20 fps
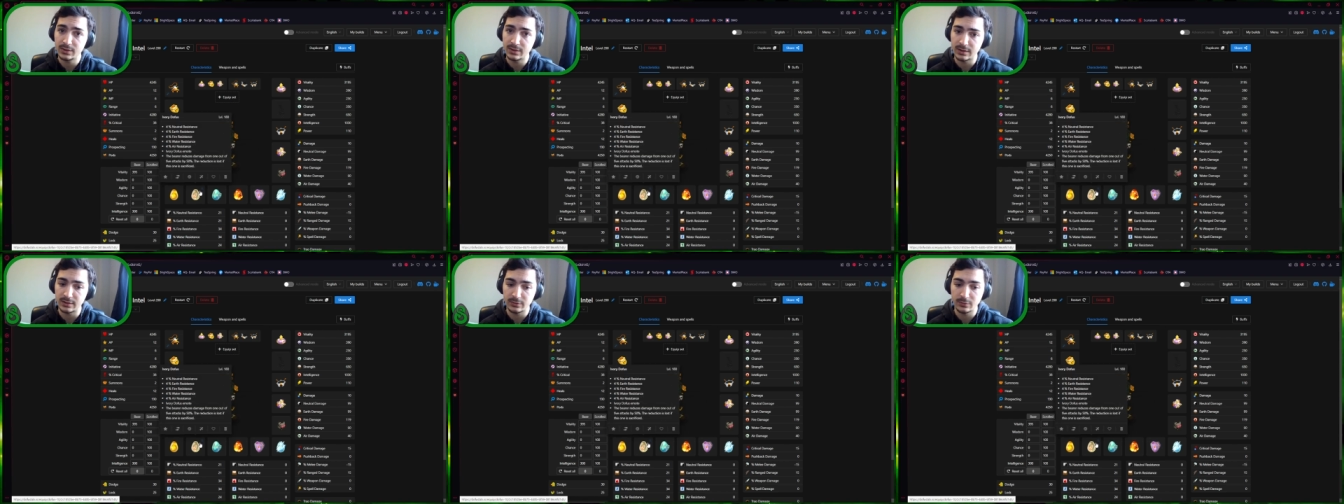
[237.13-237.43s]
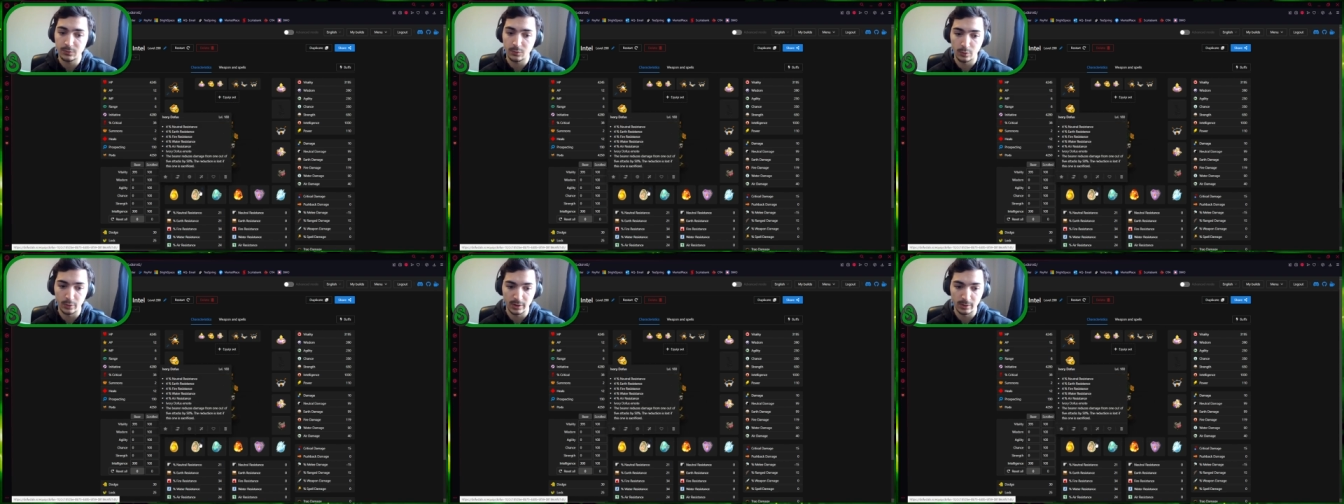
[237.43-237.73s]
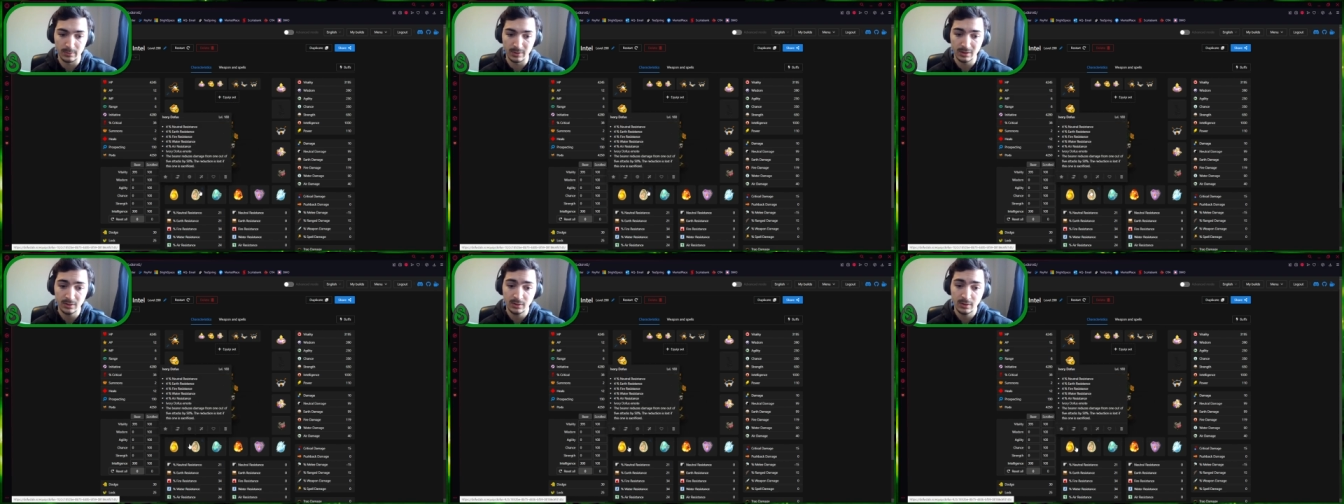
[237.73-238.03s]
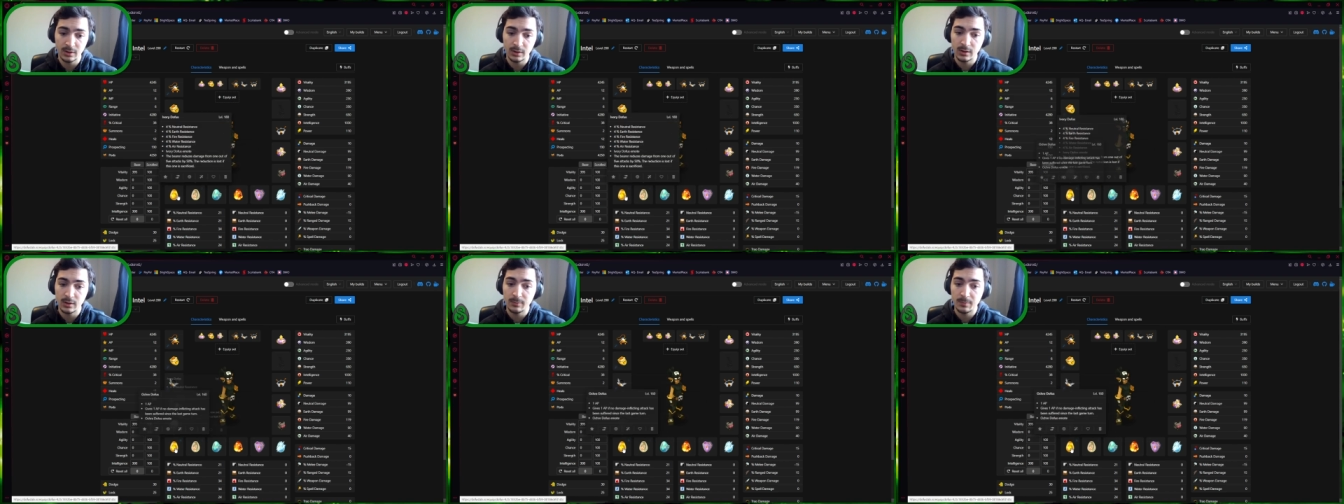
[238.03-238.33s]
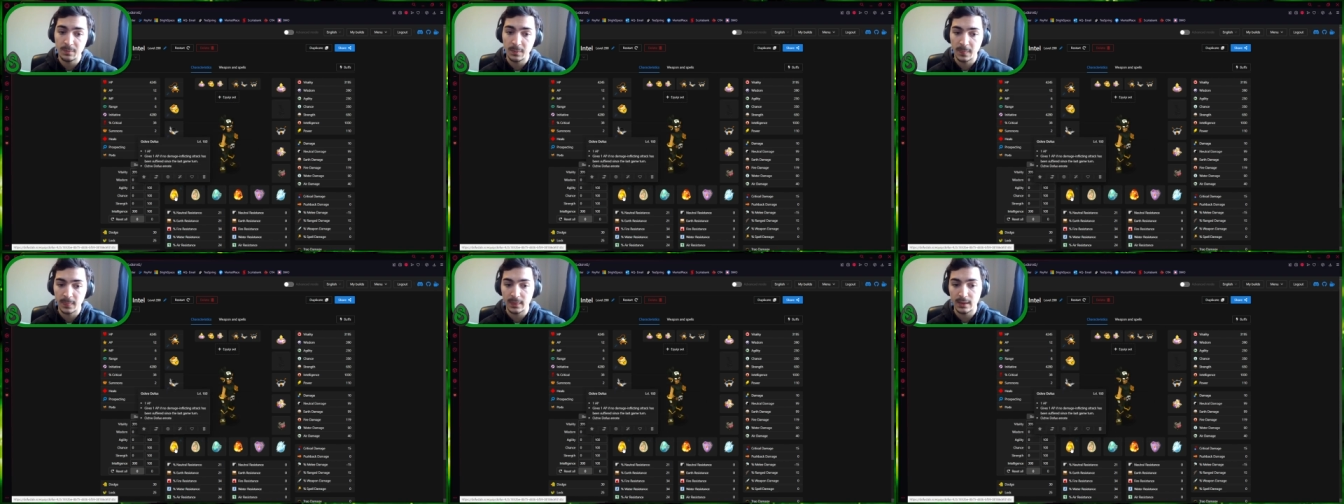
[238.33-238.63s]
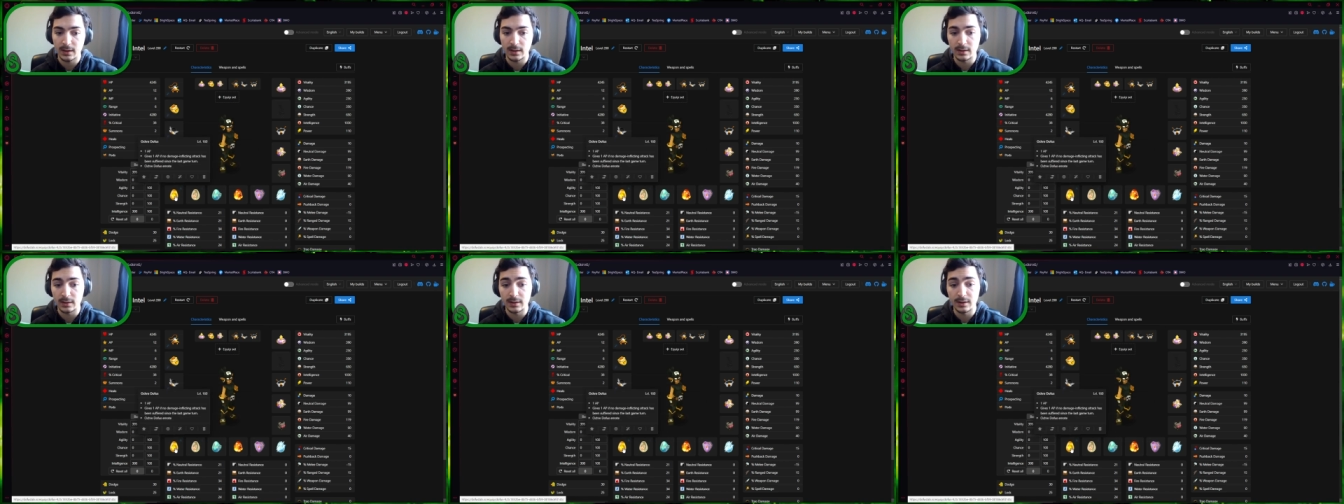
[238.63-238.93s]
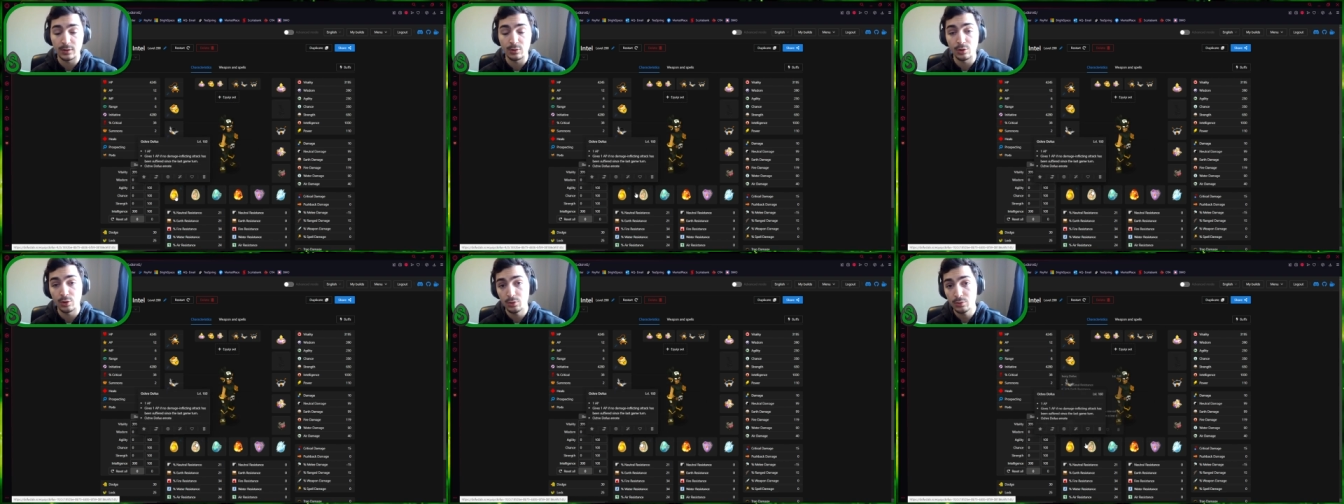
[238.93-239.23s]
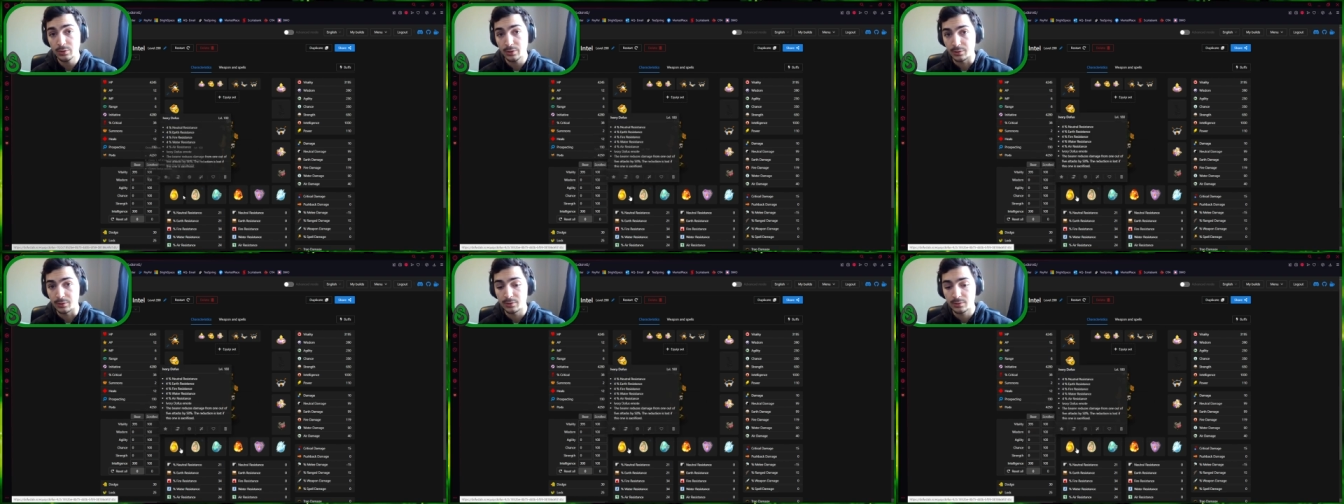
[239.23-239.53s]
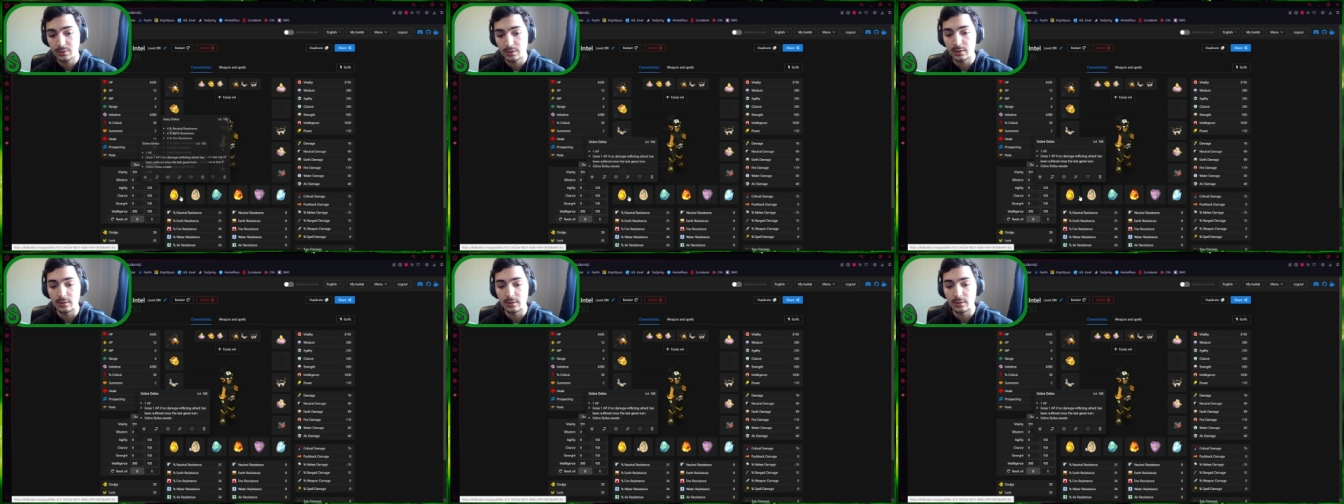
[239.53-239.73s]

That's forty mil. Uh, now, Ochre.